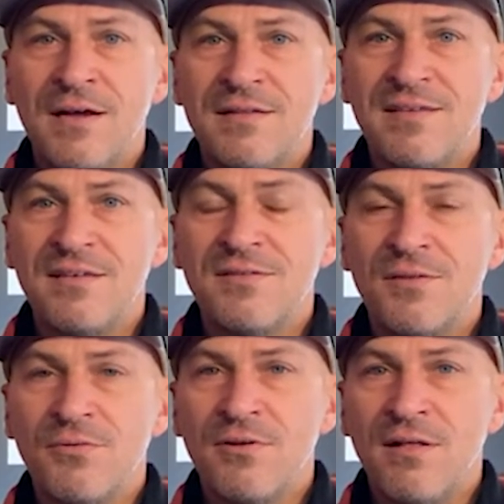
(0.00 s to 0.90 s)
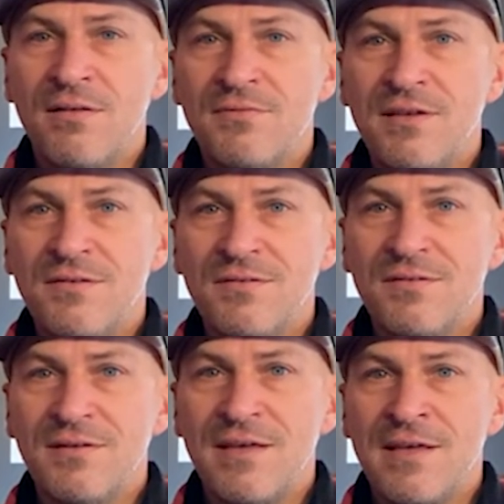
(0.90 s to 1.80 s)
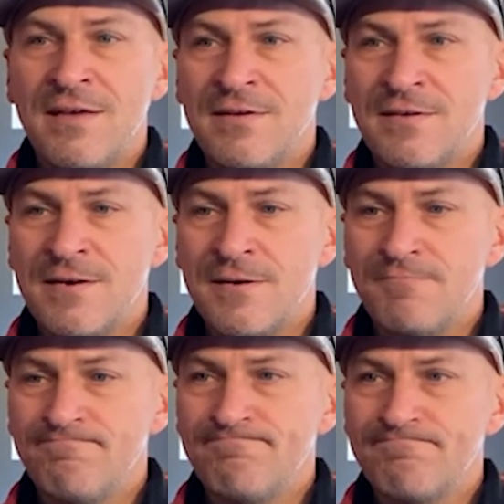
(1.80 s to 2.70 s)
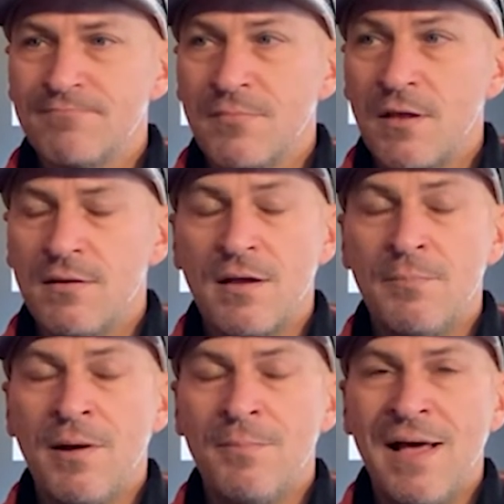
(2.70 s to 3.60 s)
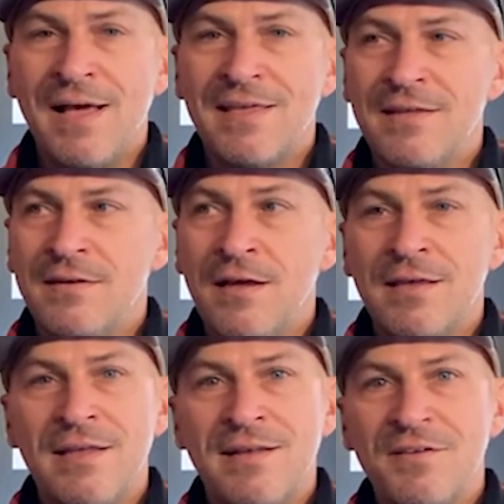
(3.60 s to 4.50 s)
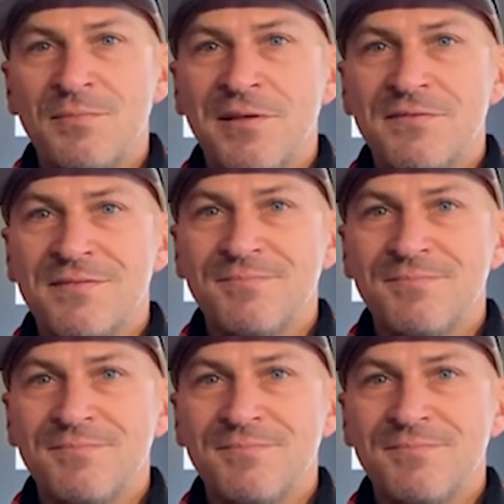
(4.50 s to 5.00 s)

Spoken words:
tasting through all of these, and come on back and get next month's.